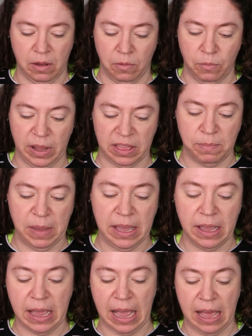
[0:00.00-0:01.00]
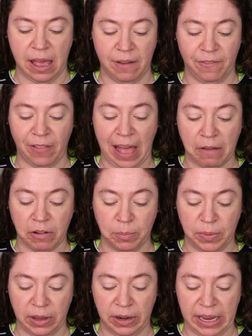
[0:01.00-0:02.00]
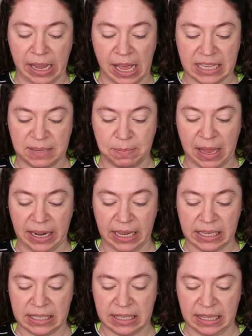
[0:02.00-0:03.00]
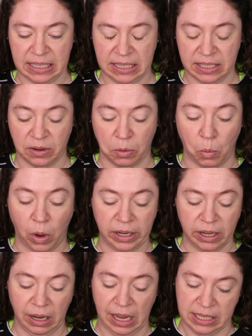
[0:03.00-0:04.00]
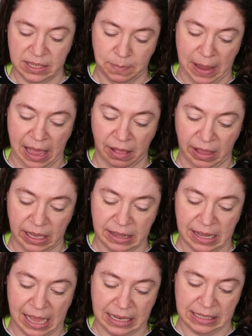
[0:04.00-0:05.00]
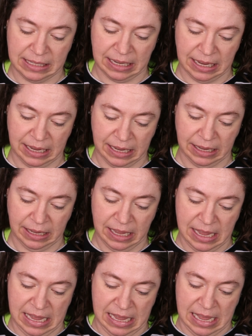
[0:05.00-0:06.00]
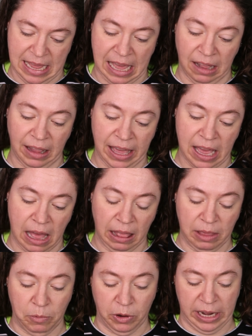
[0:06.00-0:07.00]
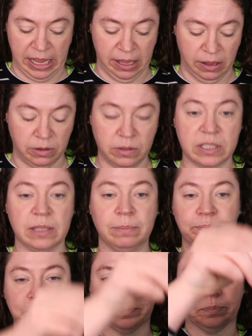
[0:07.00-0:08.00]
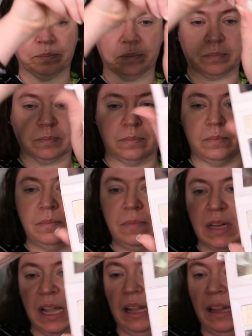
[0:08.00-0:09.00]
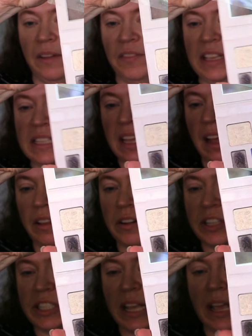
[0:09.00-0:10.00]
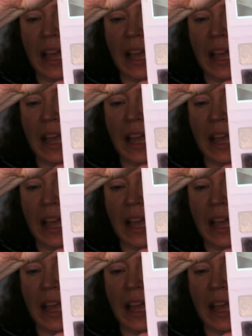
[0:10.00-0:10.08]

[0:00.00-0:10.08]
with me Flower Beauty Cosmetics. This is their Wanderlust palette. That's LA Hollywood Hills. I love these colors.